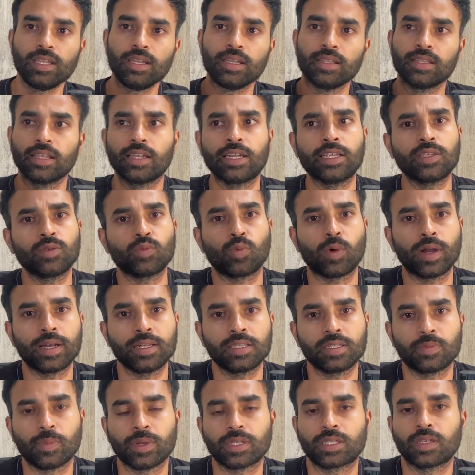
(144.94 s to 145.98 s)
there is
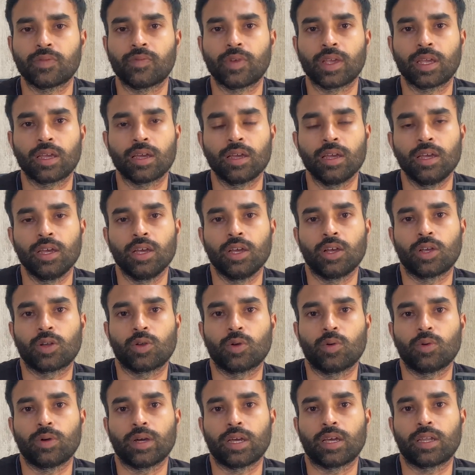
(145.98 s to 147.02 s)
one specific
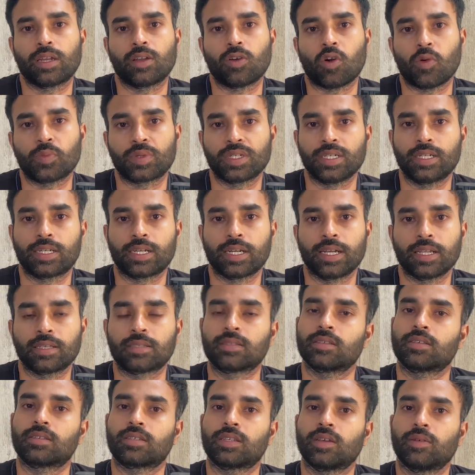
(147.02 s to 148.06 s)
an option trading
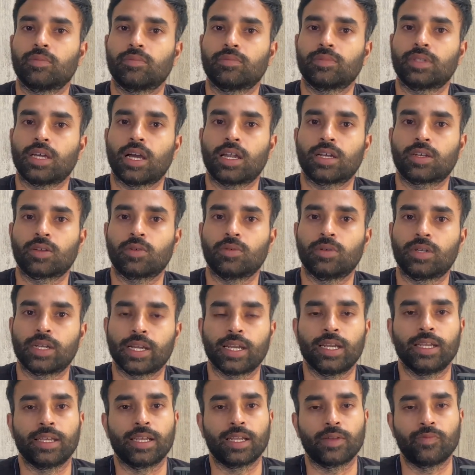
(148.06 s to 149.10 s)
system that could
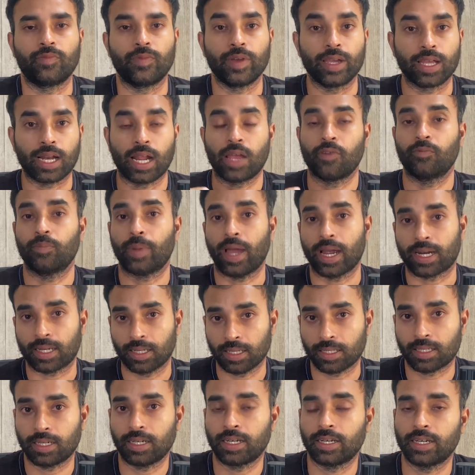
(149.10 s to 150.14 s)
really help, where I have
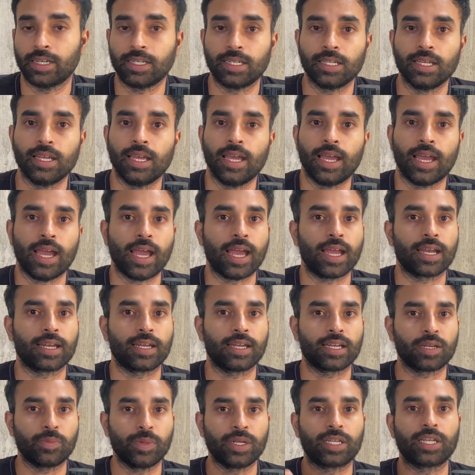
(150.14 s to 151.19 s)
backtested it, and
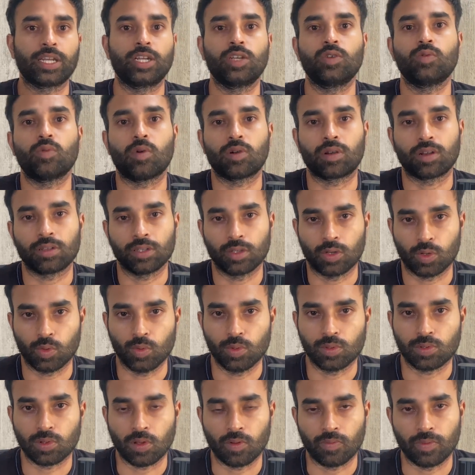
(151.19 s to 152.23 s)
let me tell you what are the
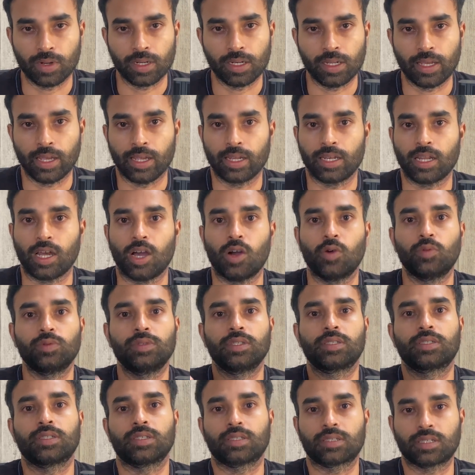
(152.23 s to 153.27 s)
rules of it and how
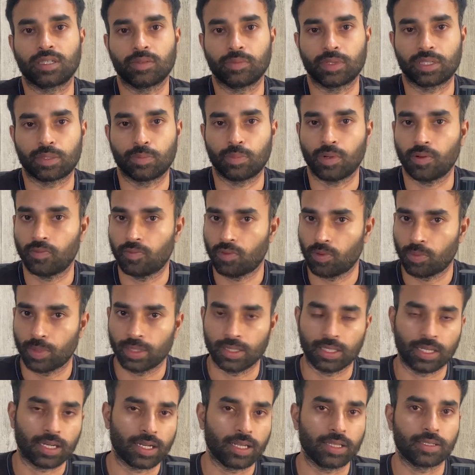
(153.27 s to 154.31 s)
the system has performed
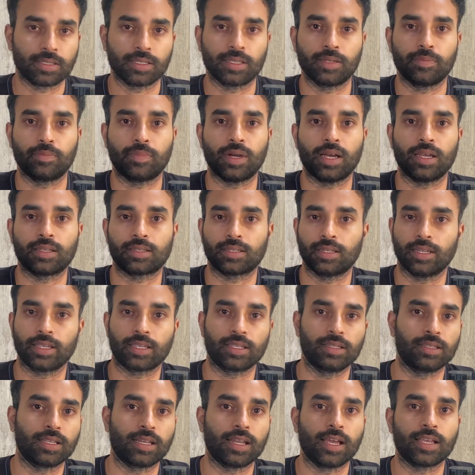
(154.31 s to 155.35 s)
in the recent past,
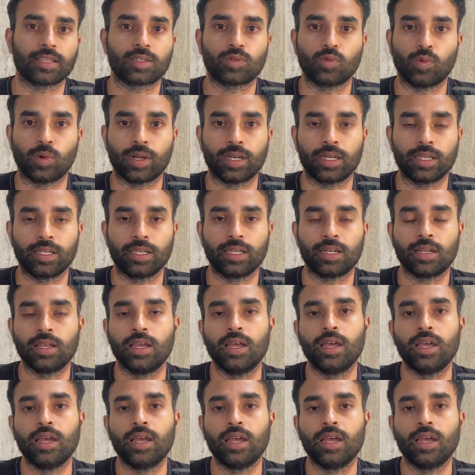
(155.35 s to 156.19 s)
like in the last 1 year.